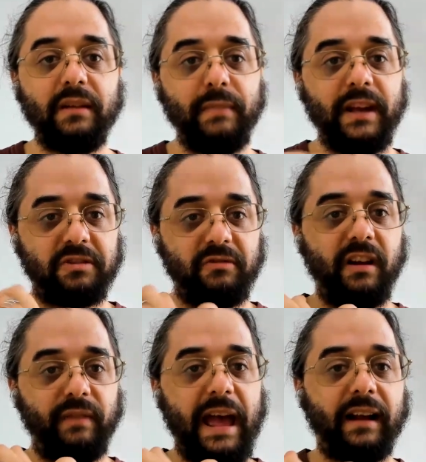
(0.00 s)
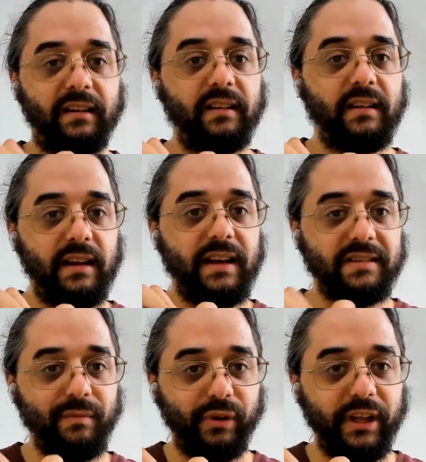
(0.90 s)
an administrative act
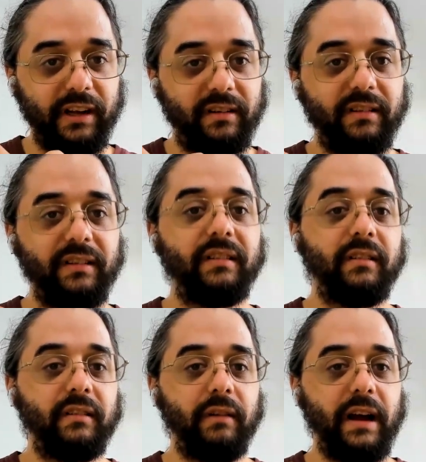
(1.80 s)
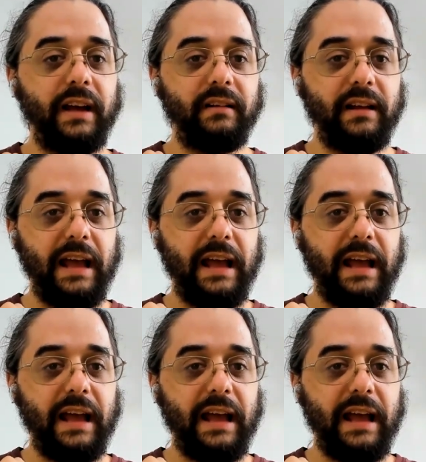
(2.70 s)
is completed, right?